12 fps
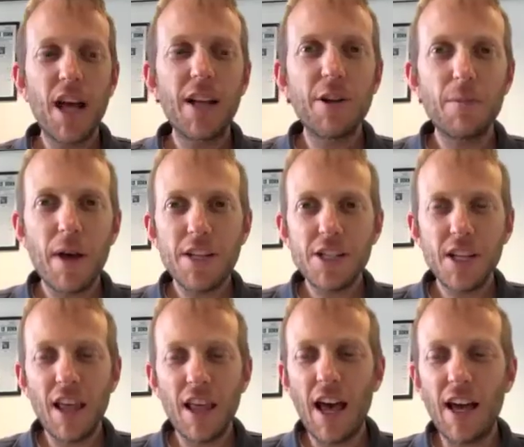you
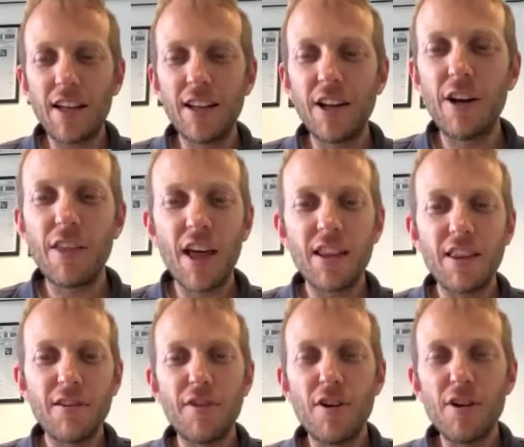mentioned that, that
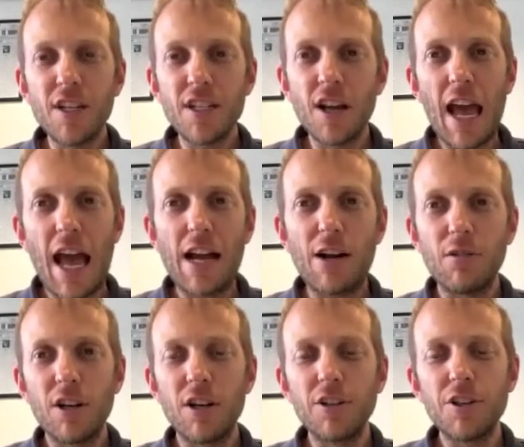the focus on
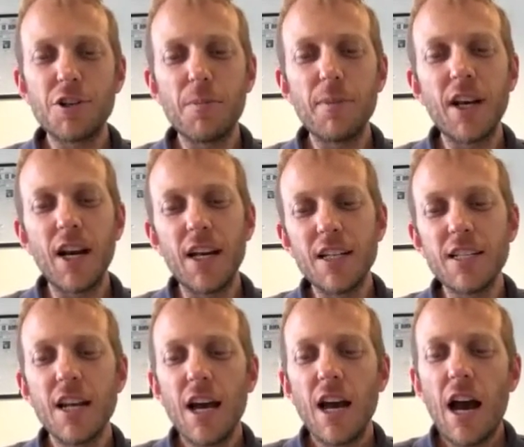agriculture,
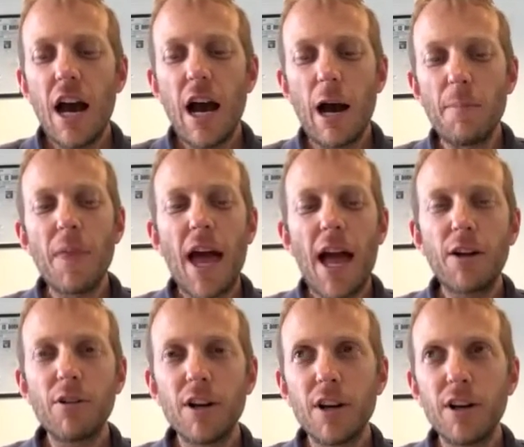because
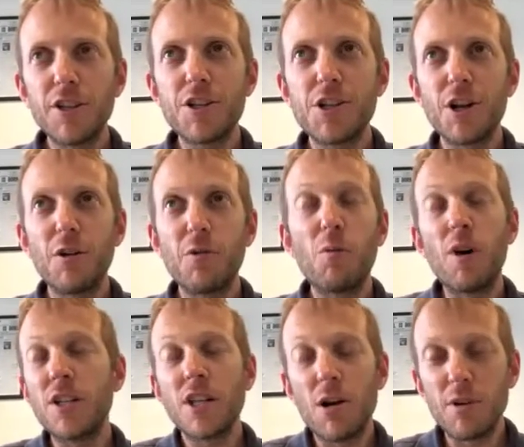agriculture
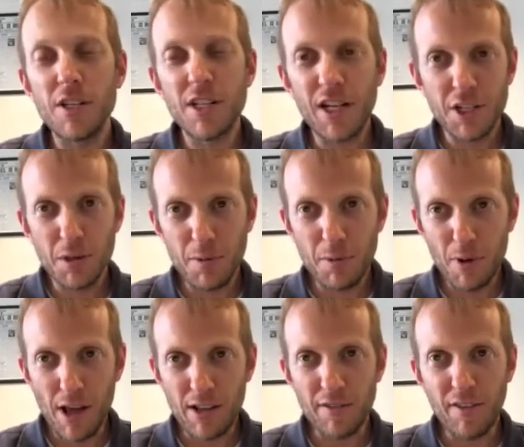was always like super
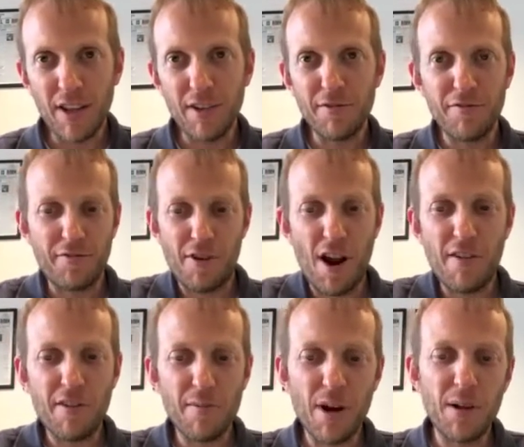relevant for
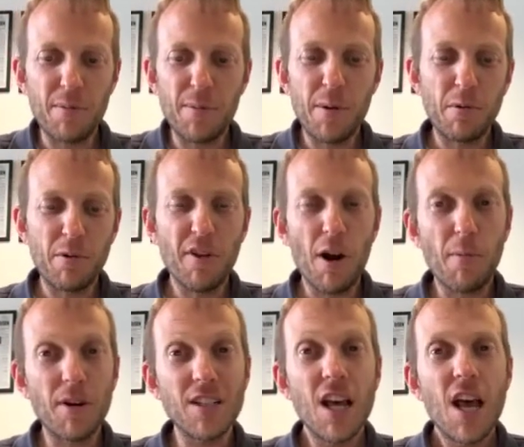everybody. People were
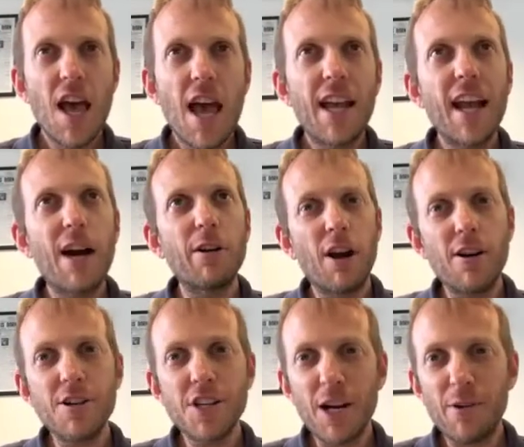farmers. And now in our
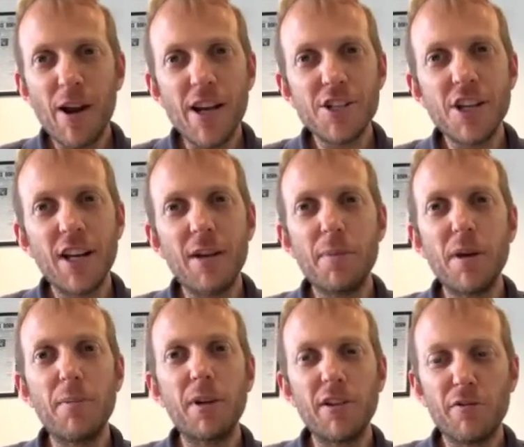generation,
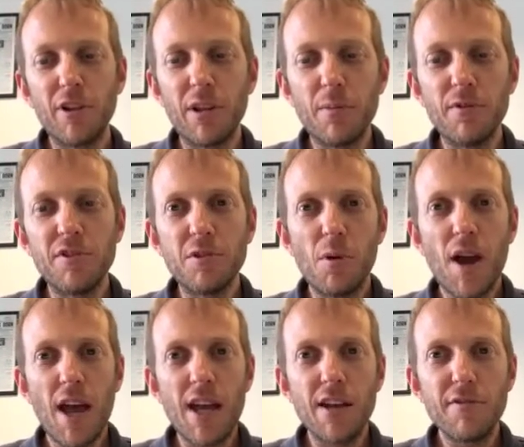people have really moved
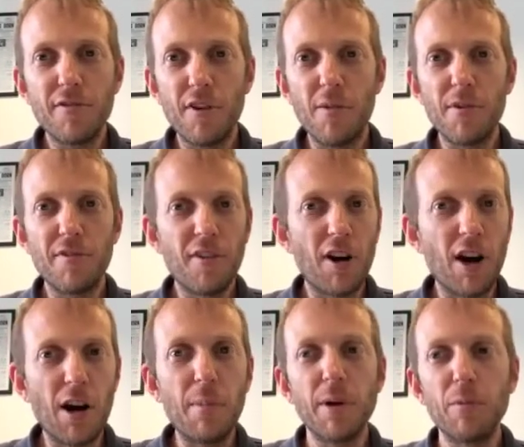away from the
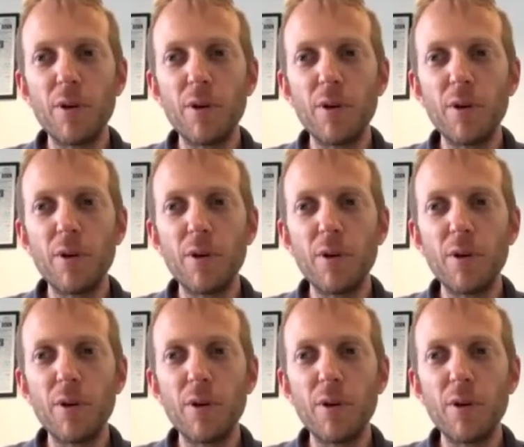farm and